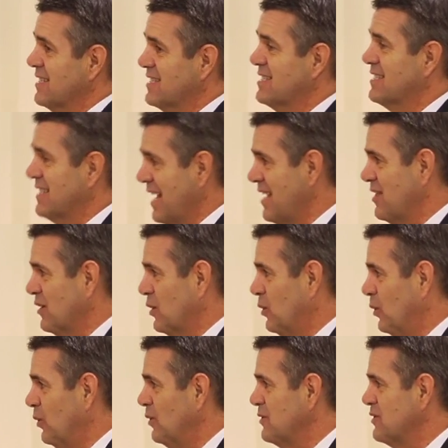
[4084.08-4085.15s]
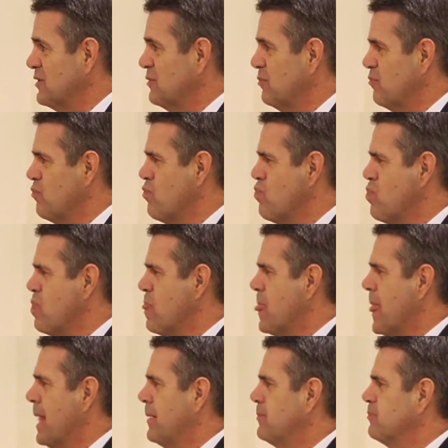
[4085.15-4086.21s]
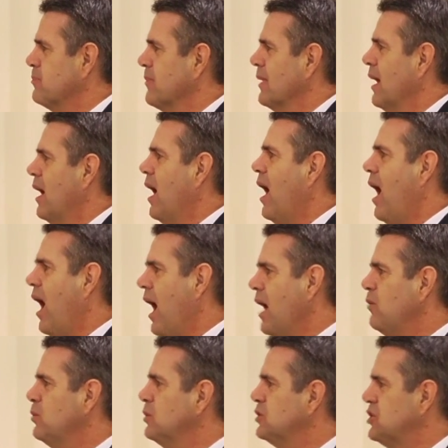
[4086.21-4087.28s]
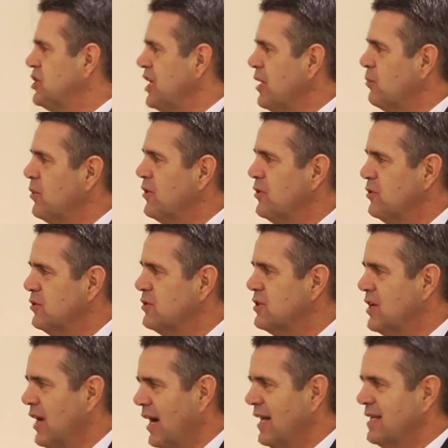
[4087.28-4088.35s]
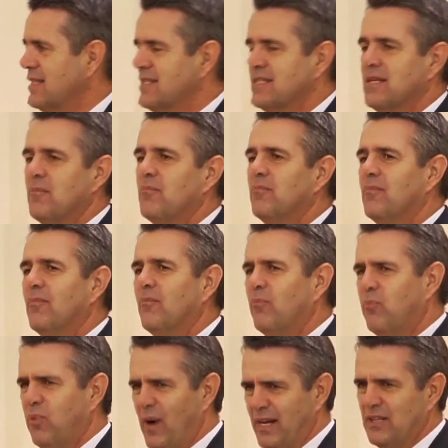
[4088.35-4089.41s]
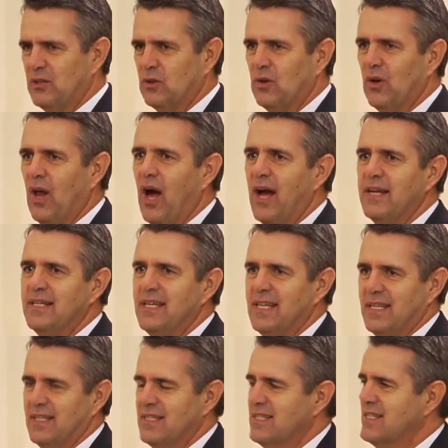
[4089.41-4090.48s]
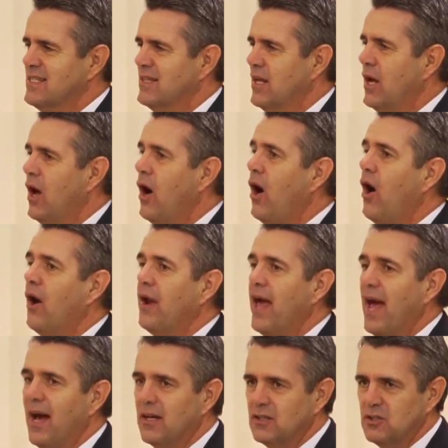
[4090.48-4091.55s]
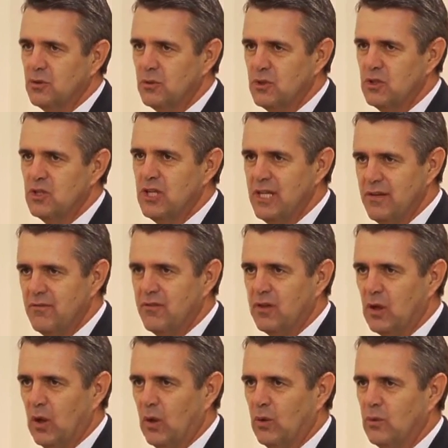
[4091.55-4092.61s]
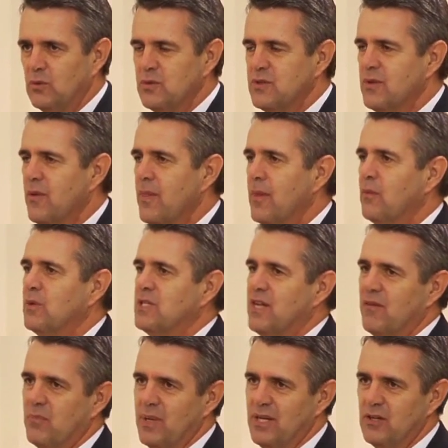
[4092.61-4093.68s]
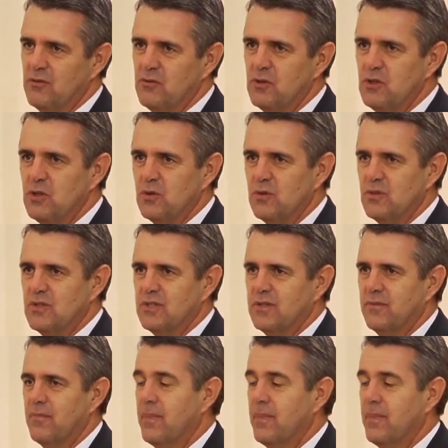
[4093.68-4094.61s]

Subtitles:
stay the course, I will share with you tonight some practical ideas on how to achieve the goals which have been introduced.